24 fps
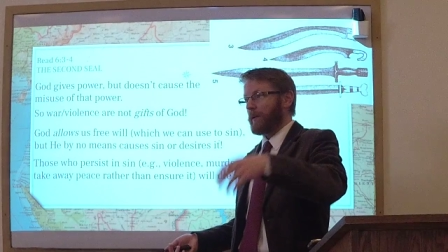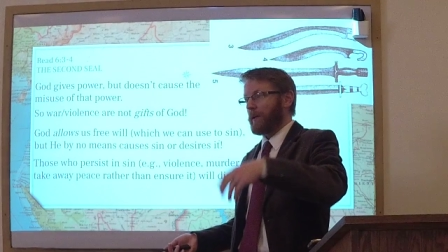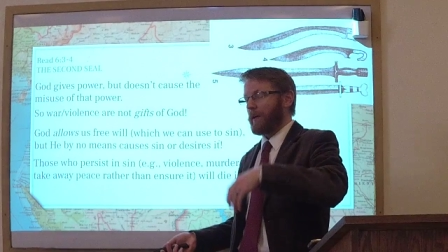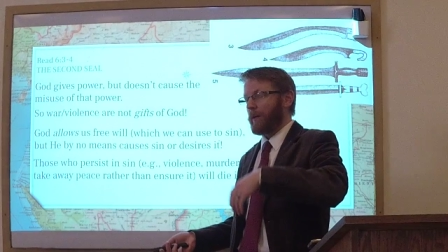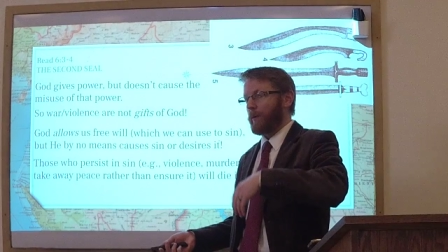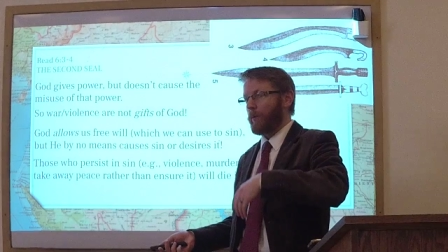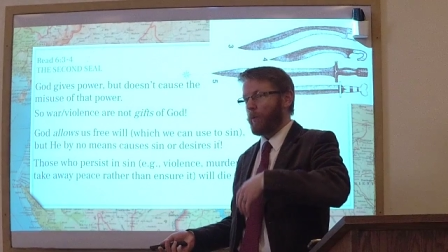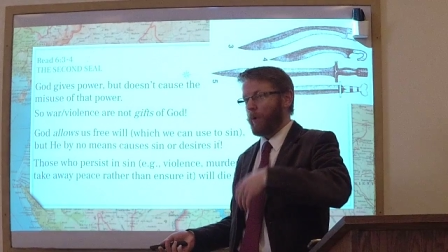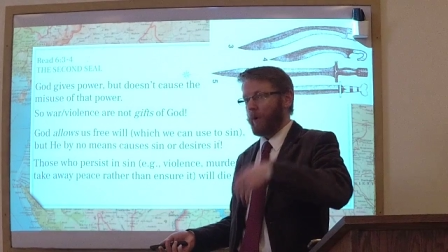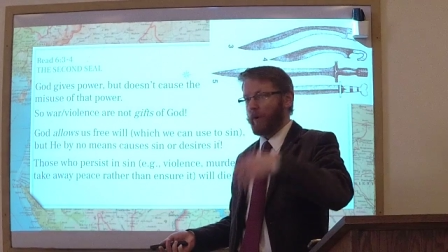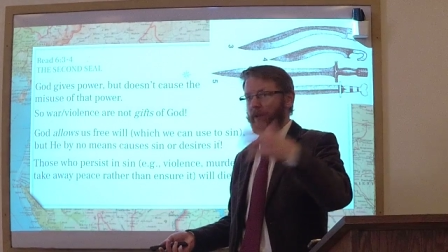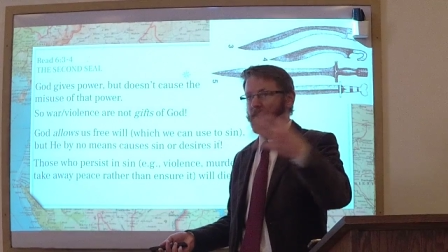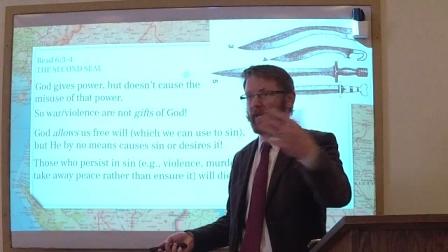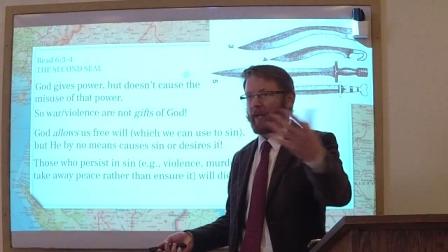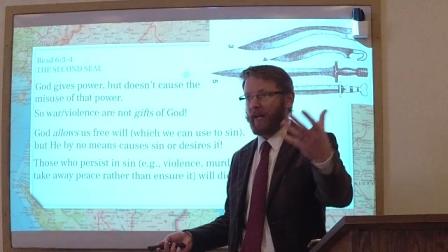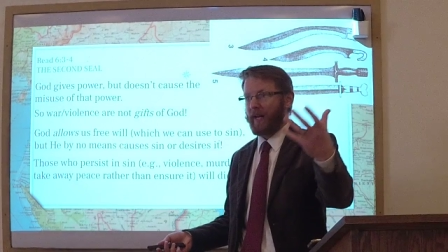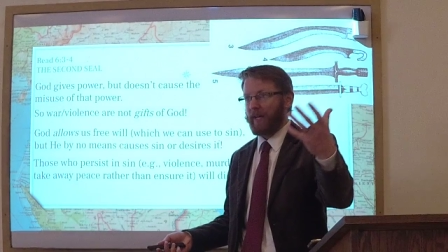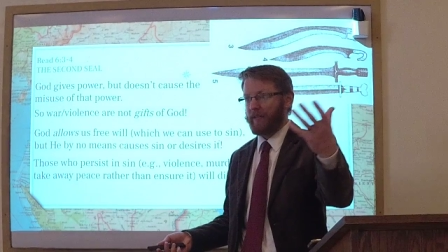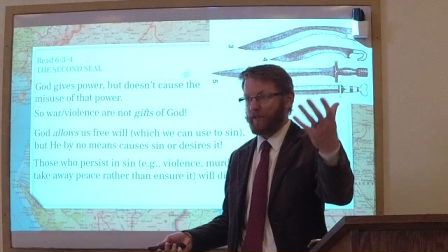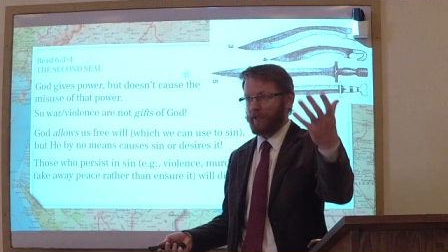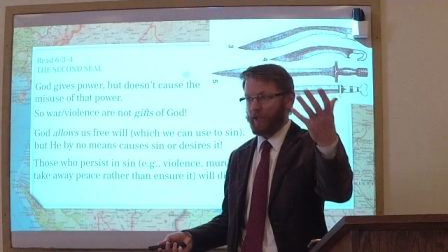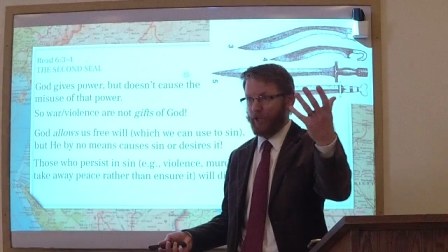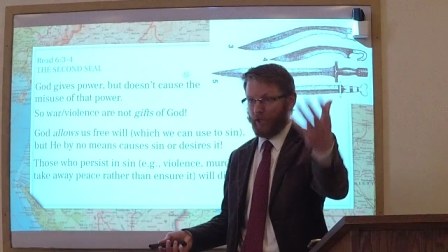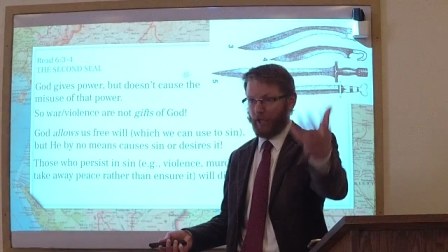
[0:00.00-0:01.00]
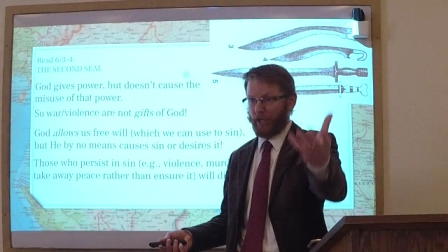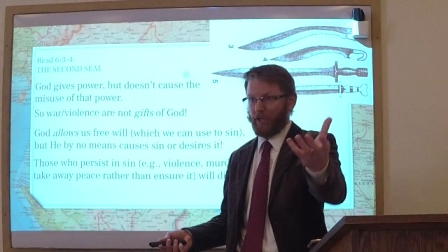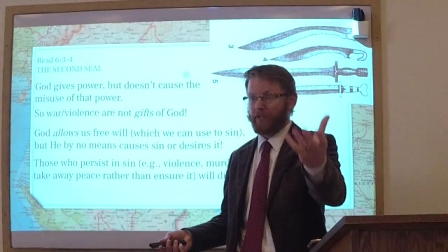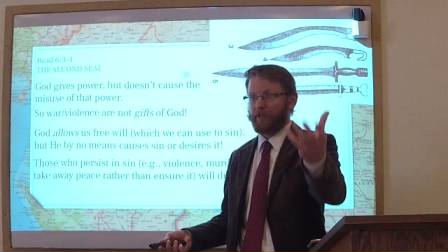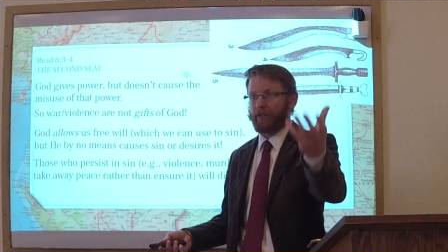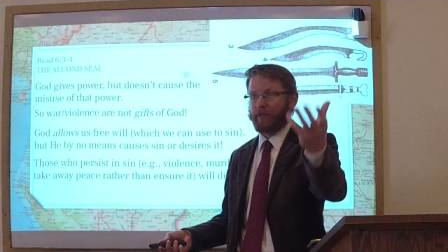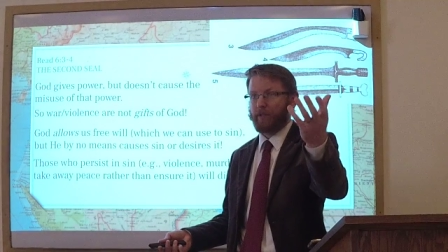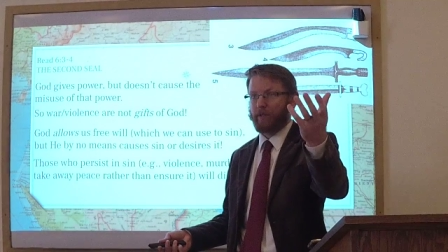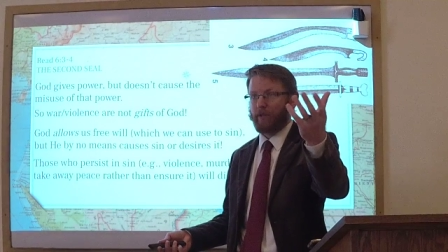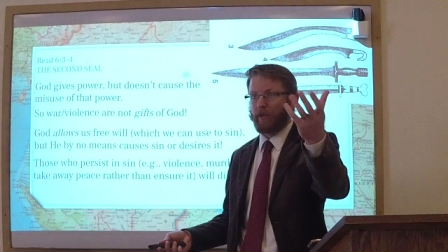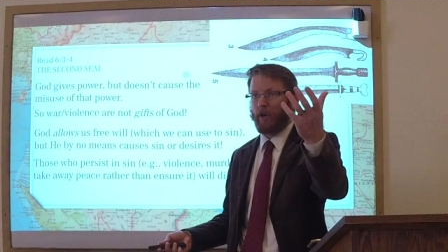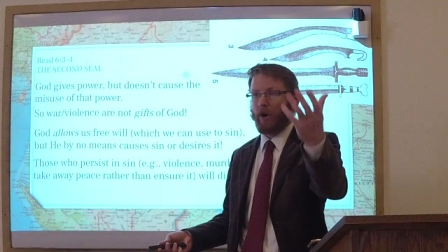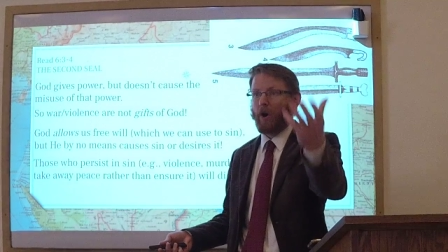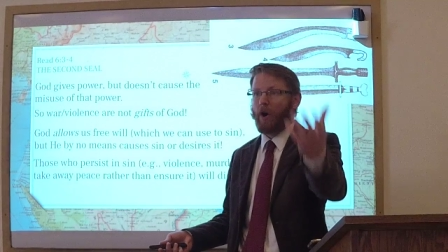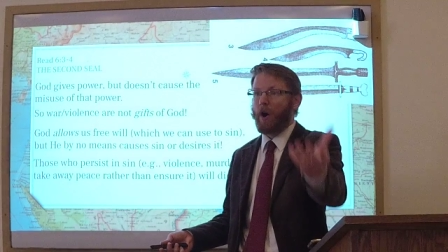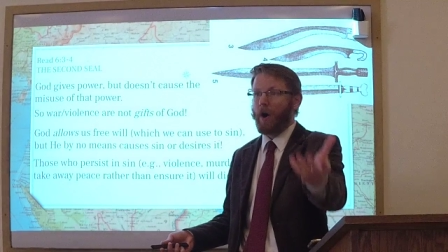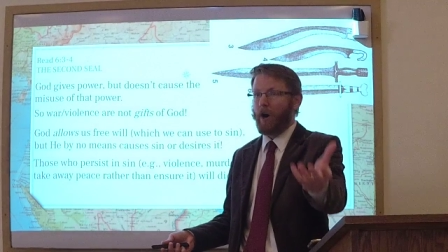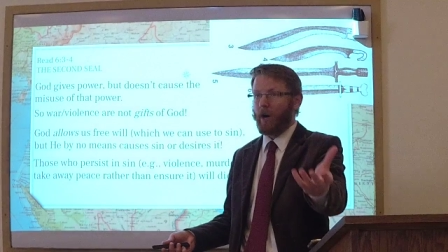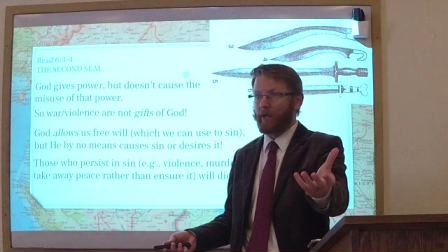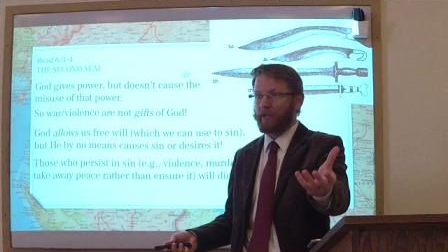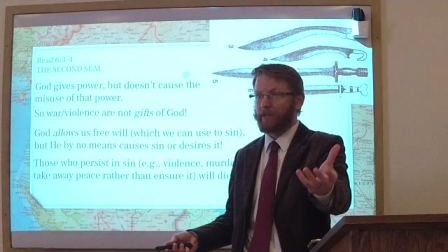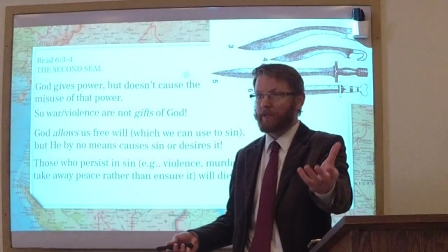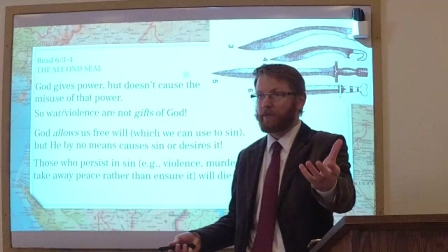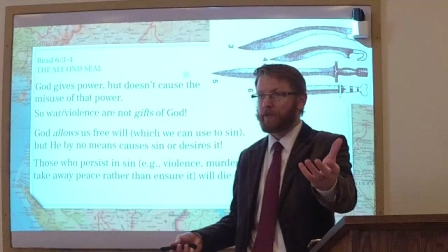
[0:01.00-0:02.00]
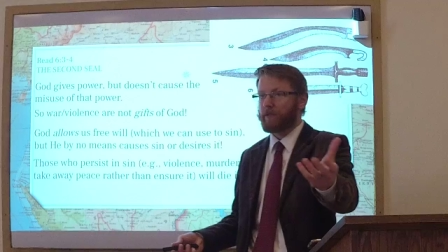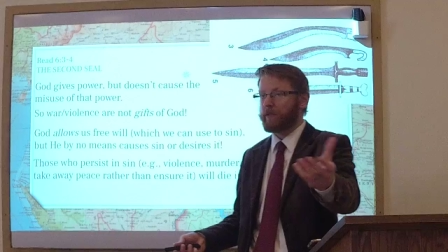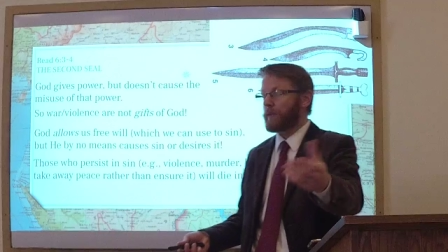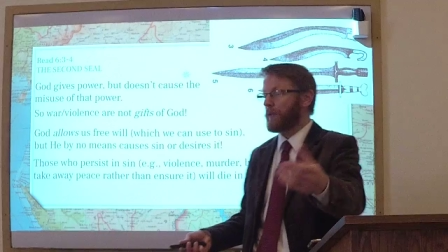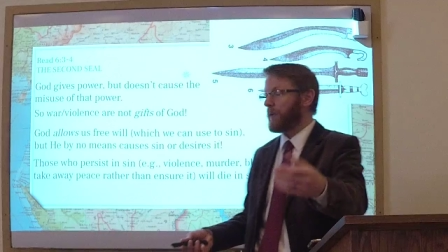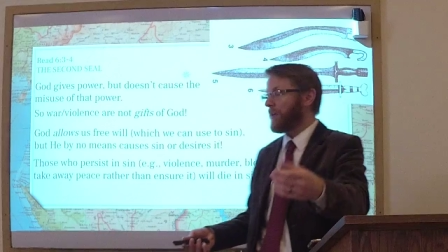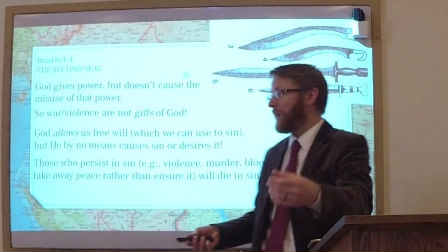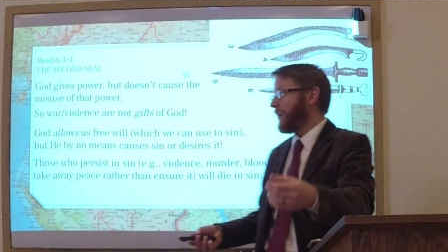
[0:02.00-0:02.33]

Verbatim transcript: a war that has a just cause.